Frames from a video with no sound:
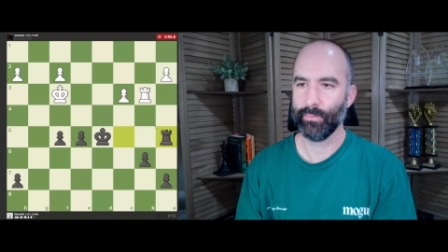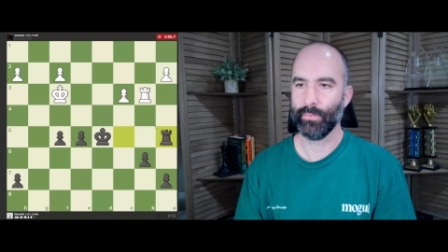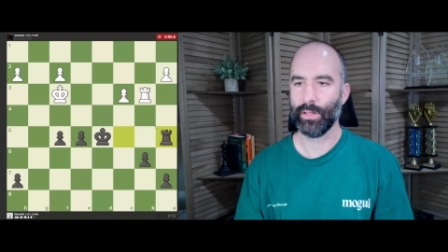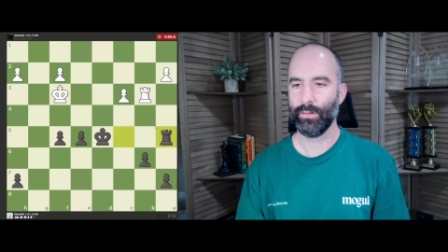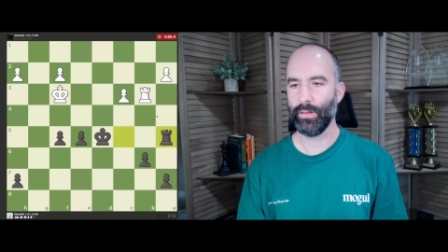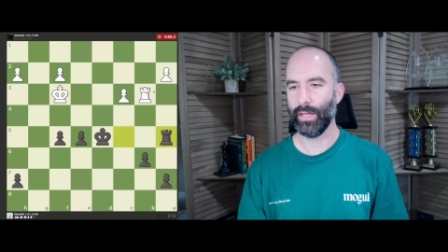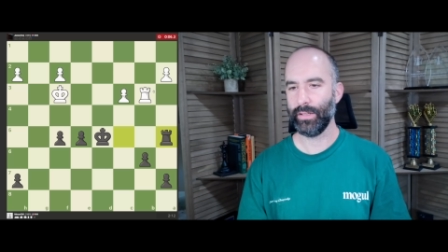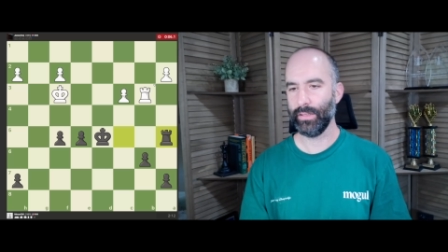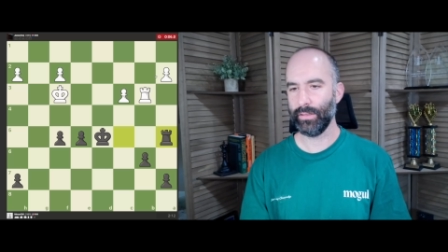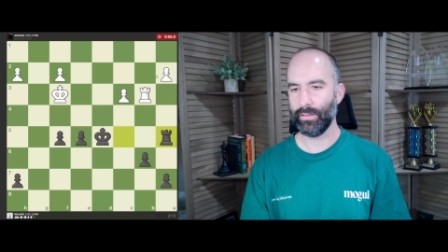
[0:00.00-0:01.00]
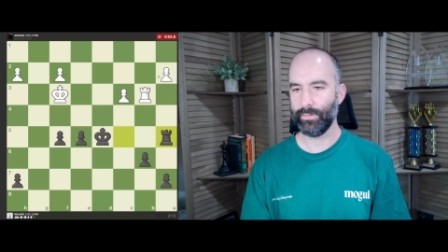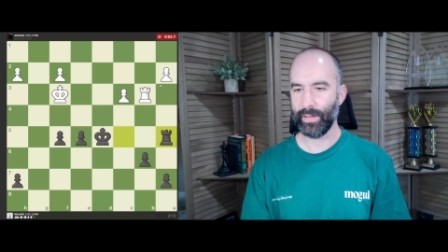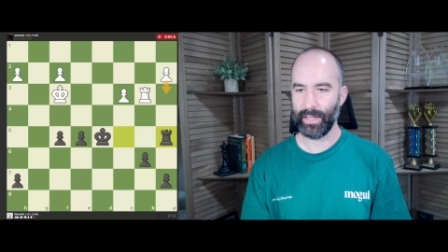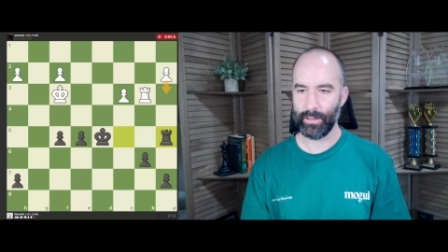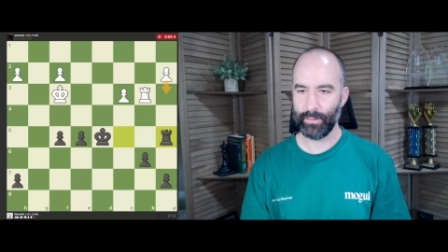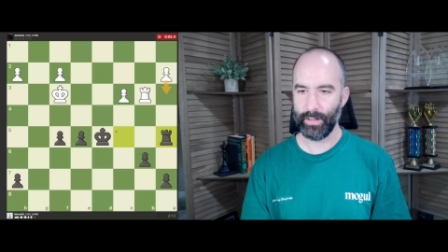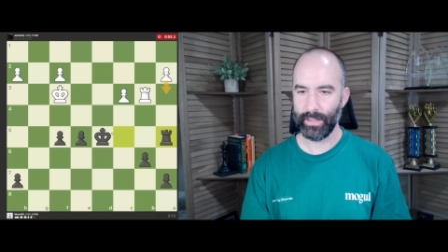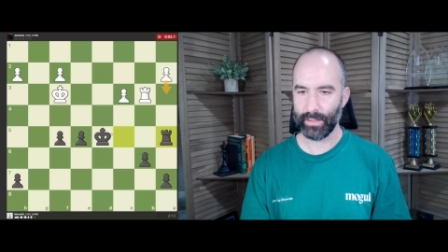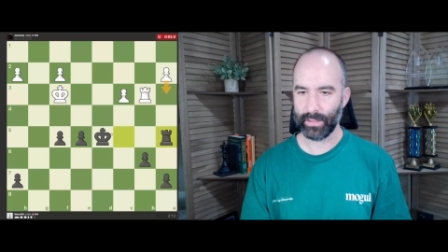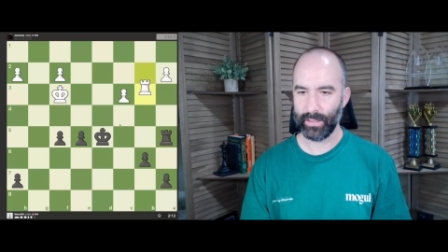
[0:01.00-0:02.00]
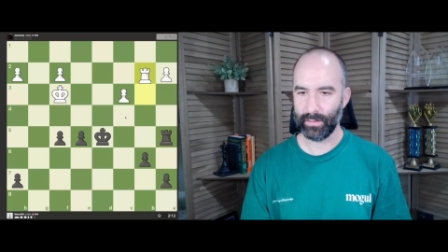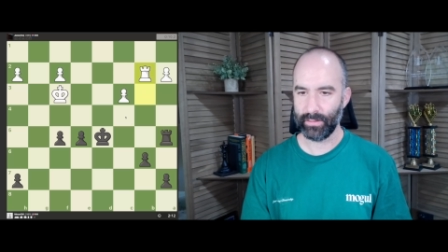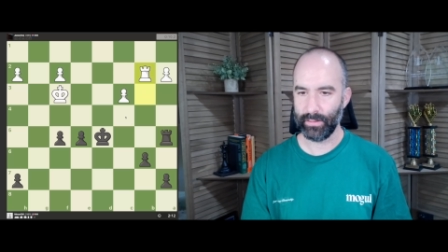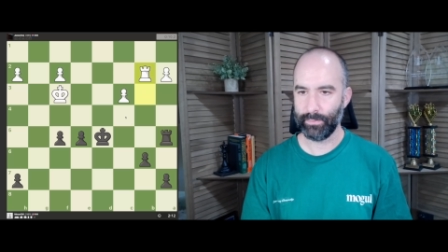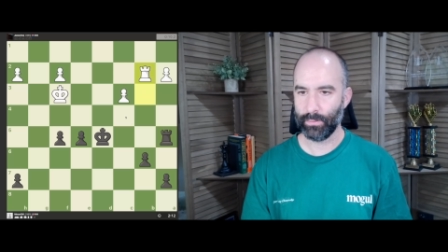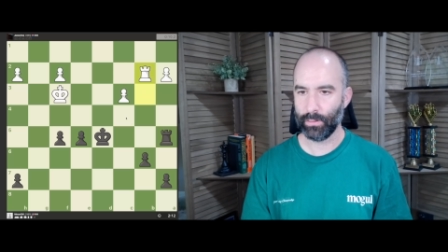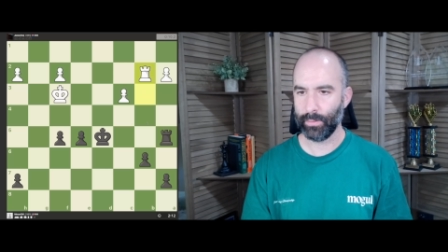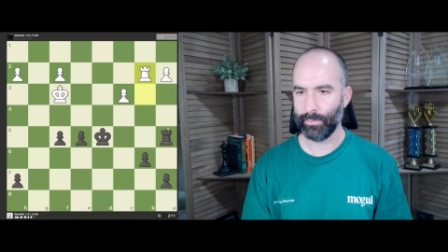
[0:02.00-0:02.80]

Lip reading: So the idea is if a3, king c4,